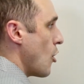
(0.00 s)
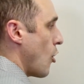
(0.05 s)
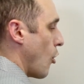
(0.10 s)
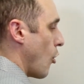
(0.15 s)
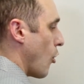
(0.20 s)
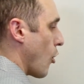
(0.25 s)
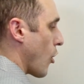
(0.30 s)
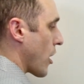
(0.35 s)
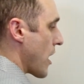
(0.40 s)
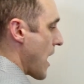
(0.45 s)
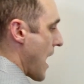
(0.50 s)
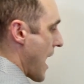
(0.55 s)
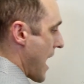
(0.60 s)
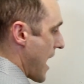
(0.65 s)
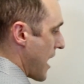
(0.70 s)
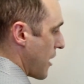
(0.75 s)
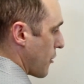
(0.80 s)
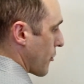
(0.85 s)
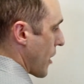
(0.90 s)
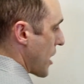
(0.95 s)
or
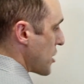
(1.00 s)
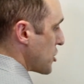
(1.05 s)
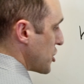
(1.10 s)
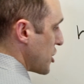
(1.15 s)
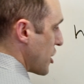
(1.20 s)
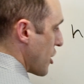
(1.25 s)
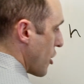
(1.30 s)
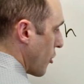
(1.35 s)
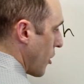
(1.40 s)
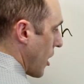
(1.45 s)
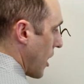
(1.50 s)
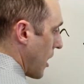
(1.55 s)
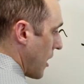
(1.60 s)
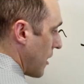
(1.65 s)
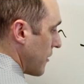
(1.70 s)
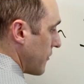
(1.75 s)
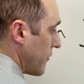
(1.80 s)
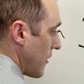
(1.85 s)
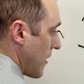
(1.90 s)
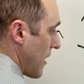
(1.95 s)
a ratio
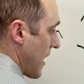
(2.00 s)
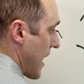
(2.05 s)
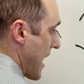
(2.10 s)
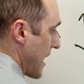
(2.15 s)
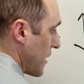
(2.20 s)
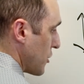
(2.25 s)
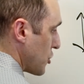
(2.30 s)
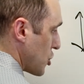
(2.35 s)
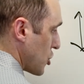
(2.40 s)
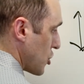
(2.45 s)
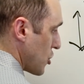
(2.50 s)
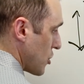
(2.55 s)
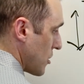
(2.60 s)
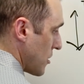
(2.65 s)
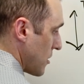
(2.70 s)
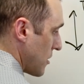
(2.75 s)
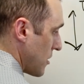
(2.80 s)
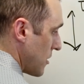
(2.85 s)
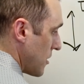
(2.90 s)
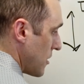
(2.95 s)
of H
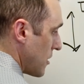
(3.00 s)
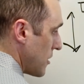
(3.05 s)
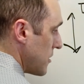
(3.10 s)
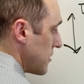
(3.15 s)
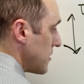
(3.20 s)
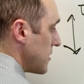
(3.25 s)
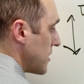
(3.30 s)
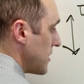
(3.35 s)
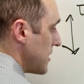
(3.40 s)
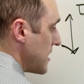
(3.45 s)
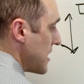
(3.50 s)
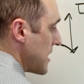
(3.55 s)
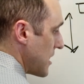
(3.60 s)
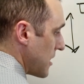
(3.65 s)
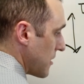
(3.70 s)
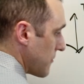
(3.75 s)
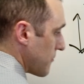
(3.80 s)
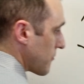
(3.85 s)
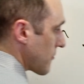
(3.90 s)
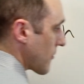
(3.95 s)
to
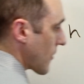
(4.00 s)
D.